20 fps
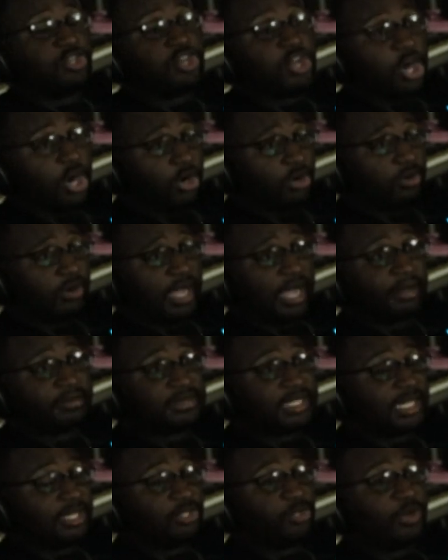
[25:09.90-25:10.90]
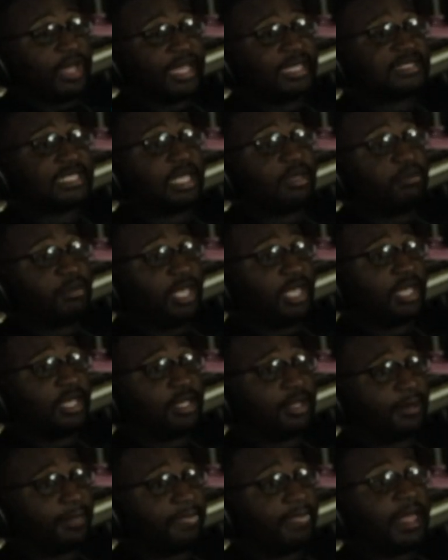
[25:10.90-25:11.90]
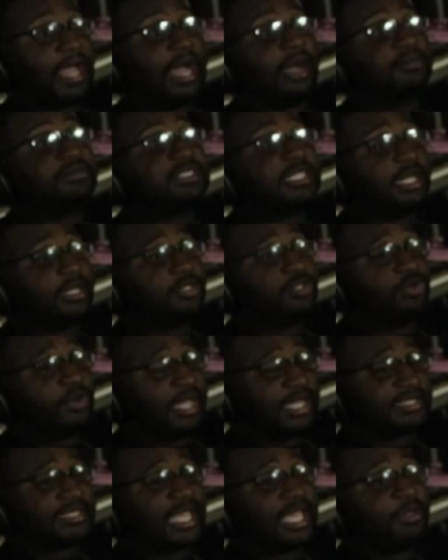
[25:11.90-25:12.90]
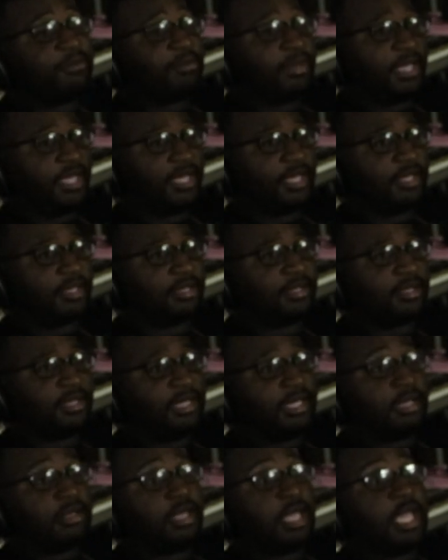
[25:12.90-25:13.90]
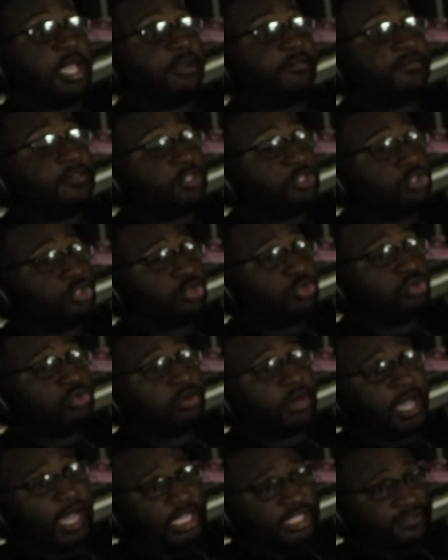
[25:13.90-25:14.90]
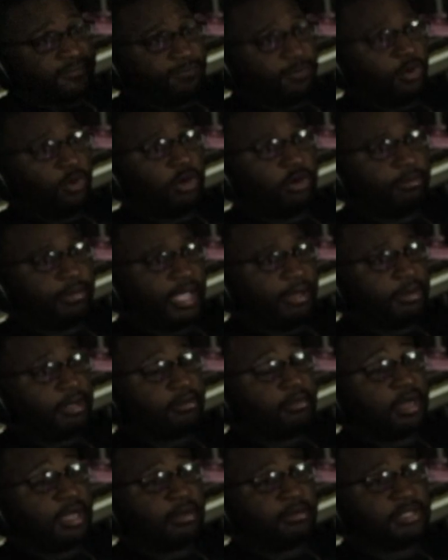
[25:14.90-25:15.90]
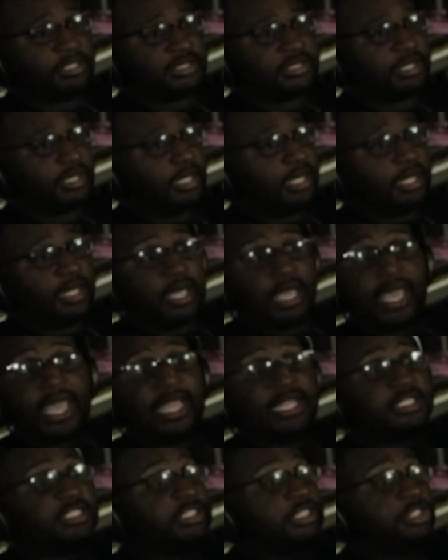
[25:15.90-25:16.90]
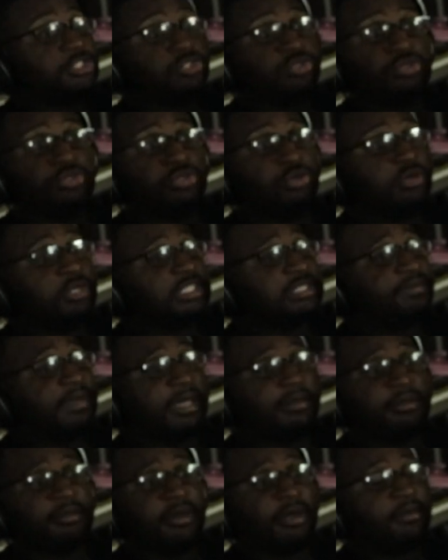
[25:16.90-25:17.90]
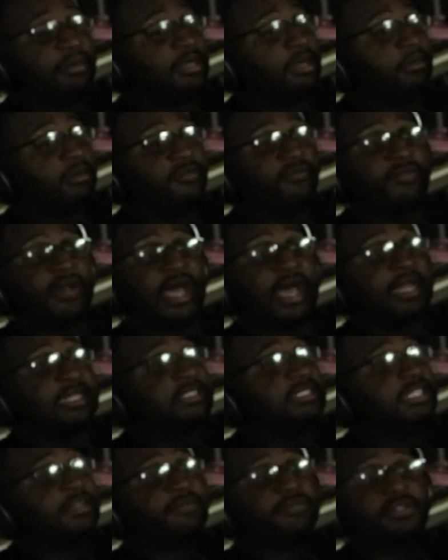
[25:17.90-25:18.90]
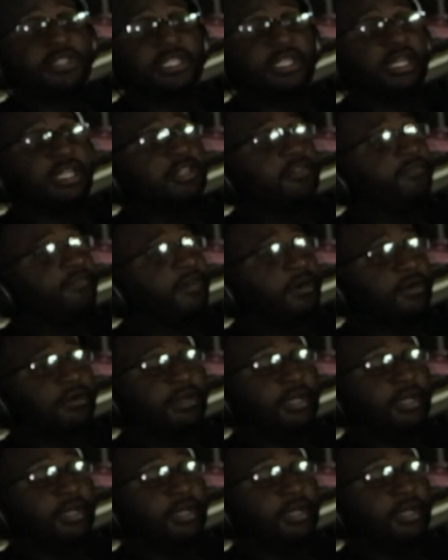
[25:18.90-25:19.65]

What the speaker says: No, I'm telling you I'm telling you as a man. If the dude has four baby mamas, ain't shit you doing is baby mama number five is different than the other four.